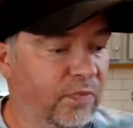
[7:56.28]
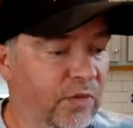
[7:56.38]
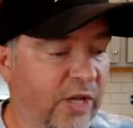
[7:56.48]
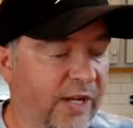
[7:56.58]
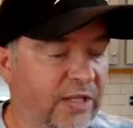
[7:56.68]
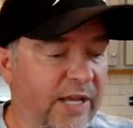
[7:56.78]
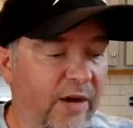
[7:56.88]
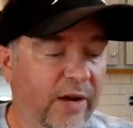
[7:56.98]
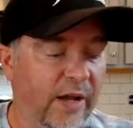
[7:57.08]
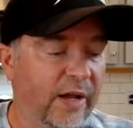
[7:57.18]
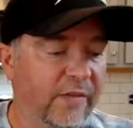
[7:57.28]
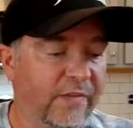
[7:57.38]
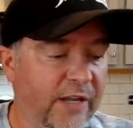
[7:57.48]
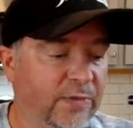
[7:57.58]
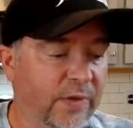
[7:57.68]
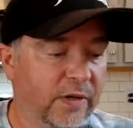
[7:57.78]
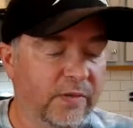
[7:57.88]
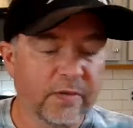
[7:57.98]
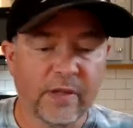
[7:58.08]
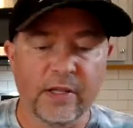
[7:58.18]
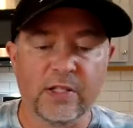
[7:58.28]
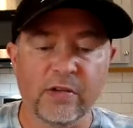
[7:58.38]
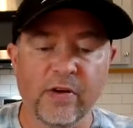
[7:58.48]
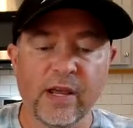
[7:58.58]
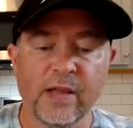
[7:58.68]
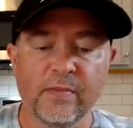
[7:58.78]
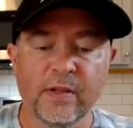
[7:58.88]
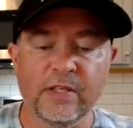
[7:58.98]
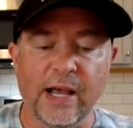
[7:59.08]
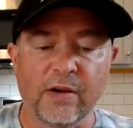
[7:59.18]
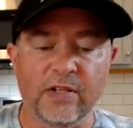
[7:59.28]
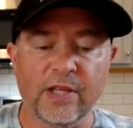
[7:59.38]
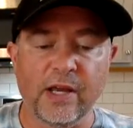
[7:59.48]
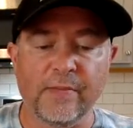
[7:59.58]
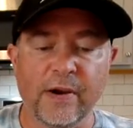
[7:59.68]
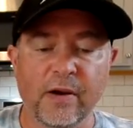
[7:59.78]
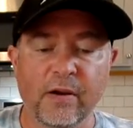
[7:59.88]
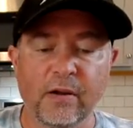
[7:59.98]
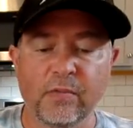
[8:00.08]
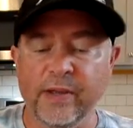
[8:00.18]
Check us out on Facebook, Instagram. It's Out-A-Sight Apparel. We